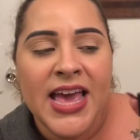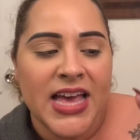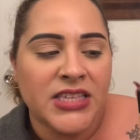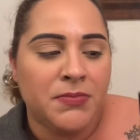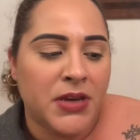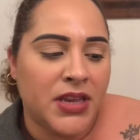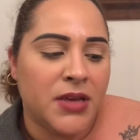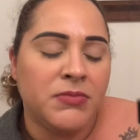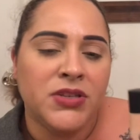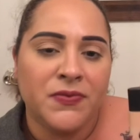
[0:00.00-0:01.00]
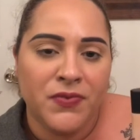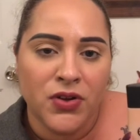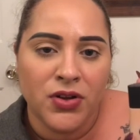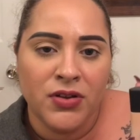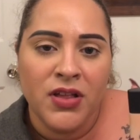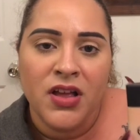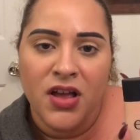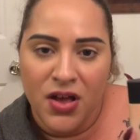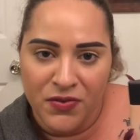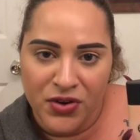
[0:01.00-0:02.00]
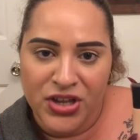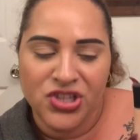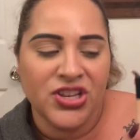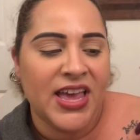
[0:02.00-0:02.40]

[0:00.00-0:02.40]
It's medium to full coverage,